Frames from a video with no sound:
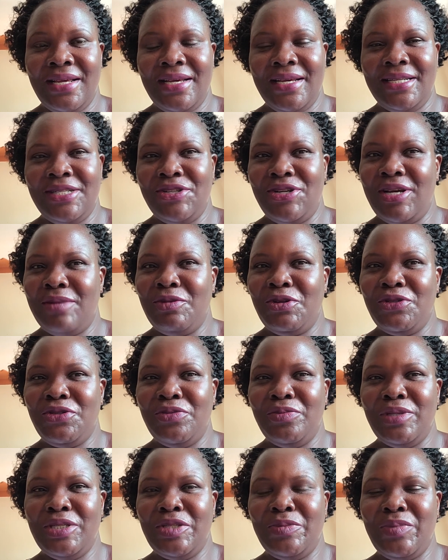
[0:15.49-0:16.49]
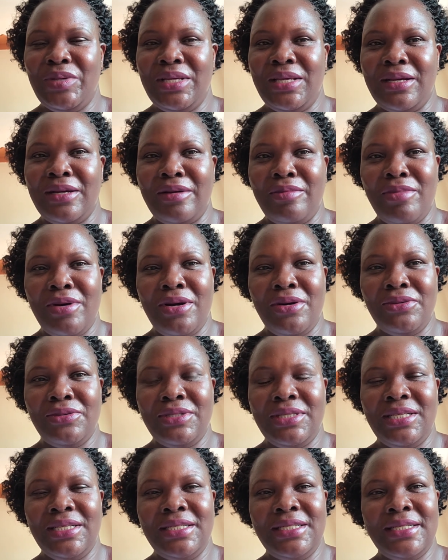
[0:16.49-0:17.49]
And today I'm going to be speaking
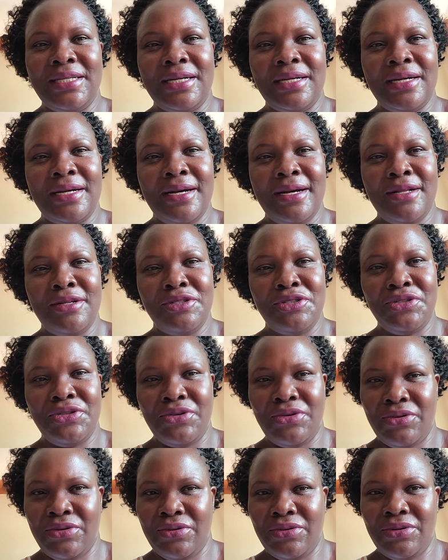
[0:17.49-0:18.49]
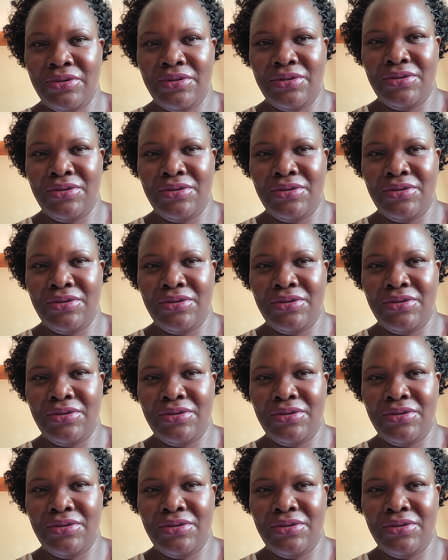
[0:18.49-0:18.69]
about intercultural